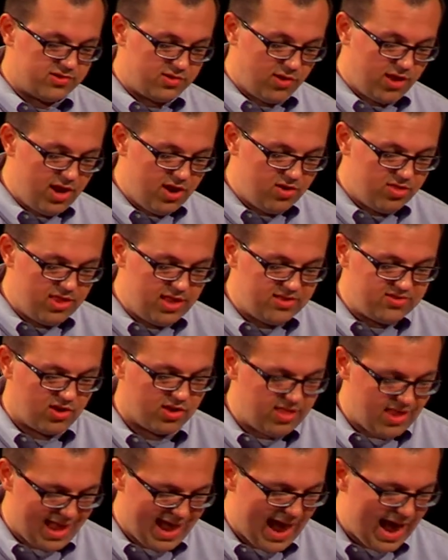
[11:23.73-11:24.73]
So here, these
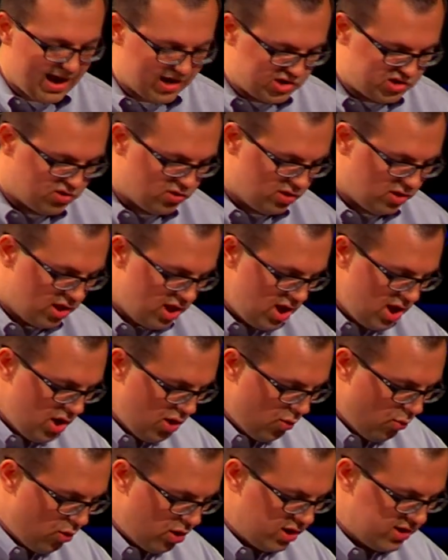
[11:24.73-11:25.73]
are the actual
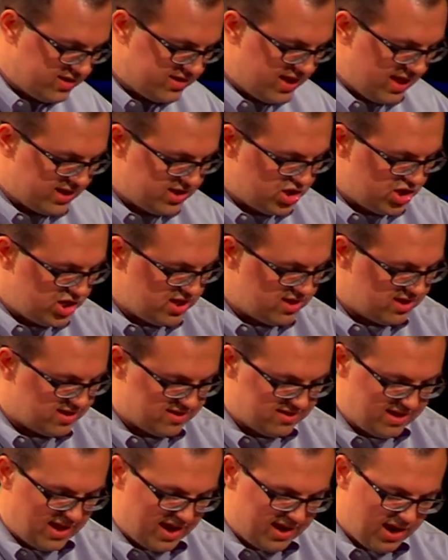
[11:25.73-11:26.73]
words that Jesus
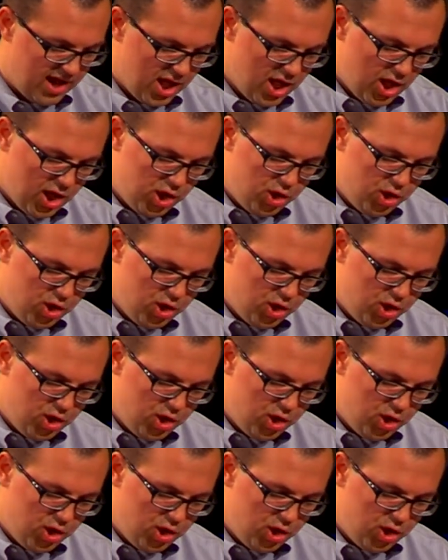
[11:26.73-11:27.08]
said.